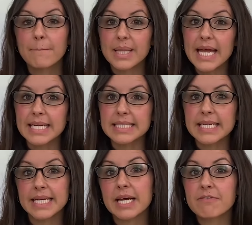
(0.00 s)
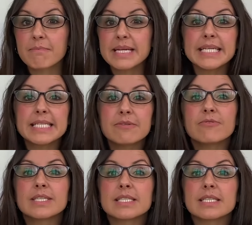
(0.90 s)
Plants can have many
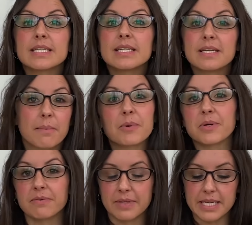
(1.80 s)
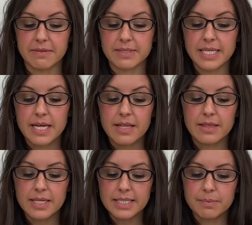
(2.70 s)
different number of leaves.
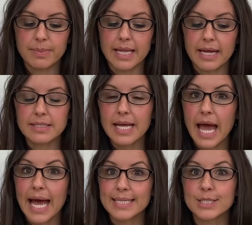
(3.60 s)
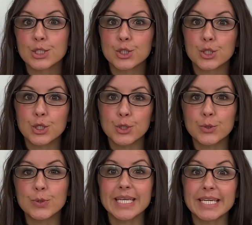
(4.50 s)
This plant has
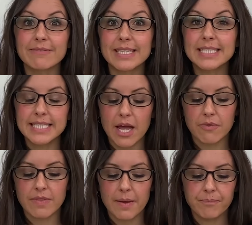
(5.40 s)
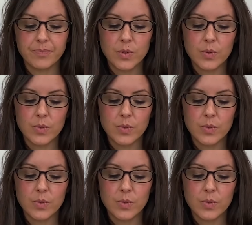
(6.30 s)
two leaves. Let's count them.